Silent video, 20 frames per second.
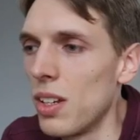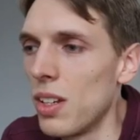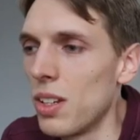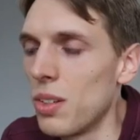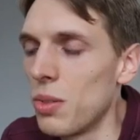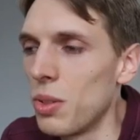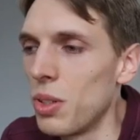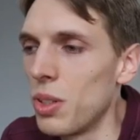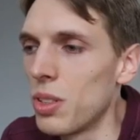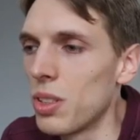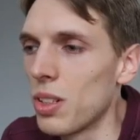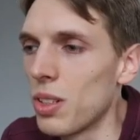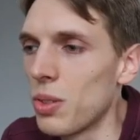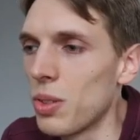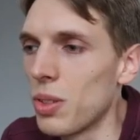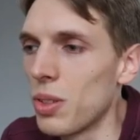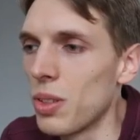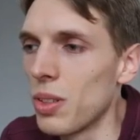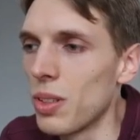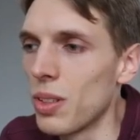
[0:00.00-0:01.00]
which is
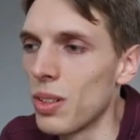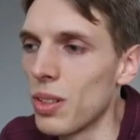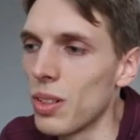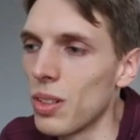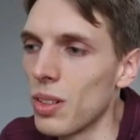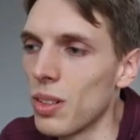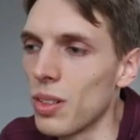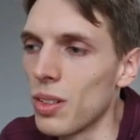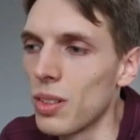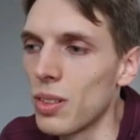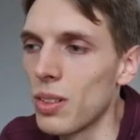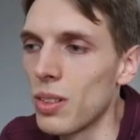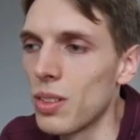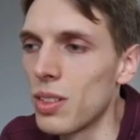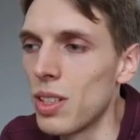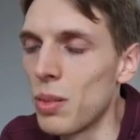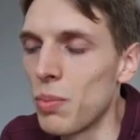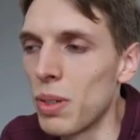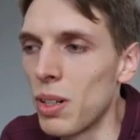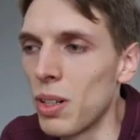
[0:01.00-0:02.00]
our
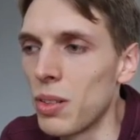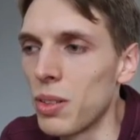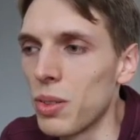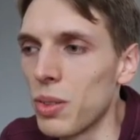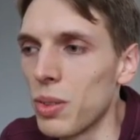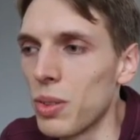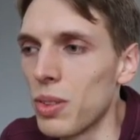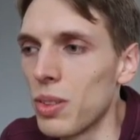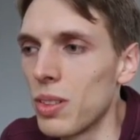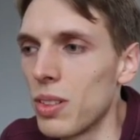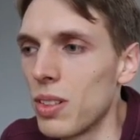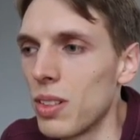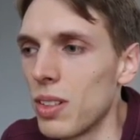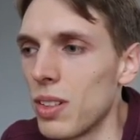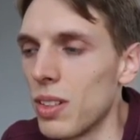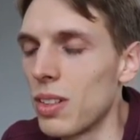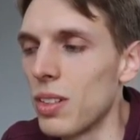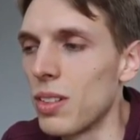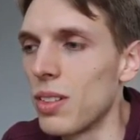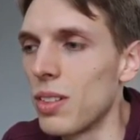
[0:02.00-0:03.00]
separator,
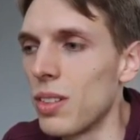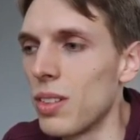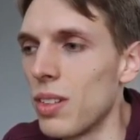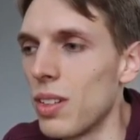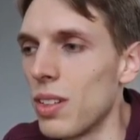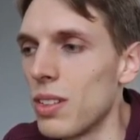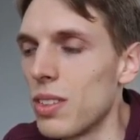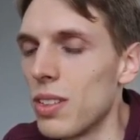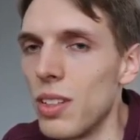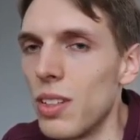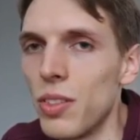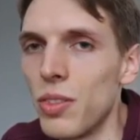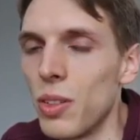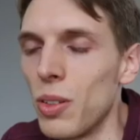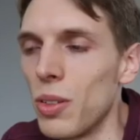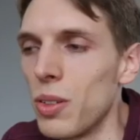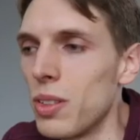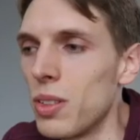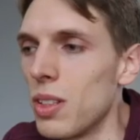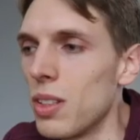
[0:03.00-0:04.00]
and as a default
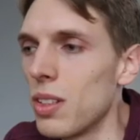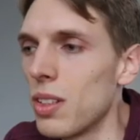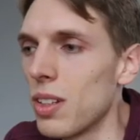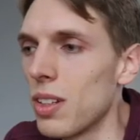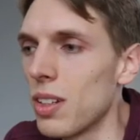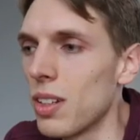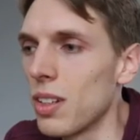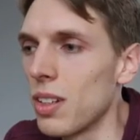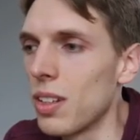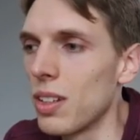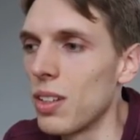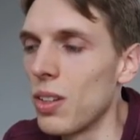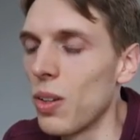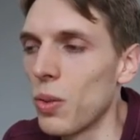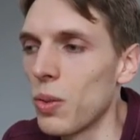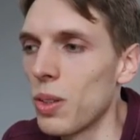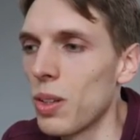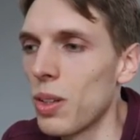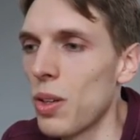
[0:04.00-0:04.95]
is it a dot.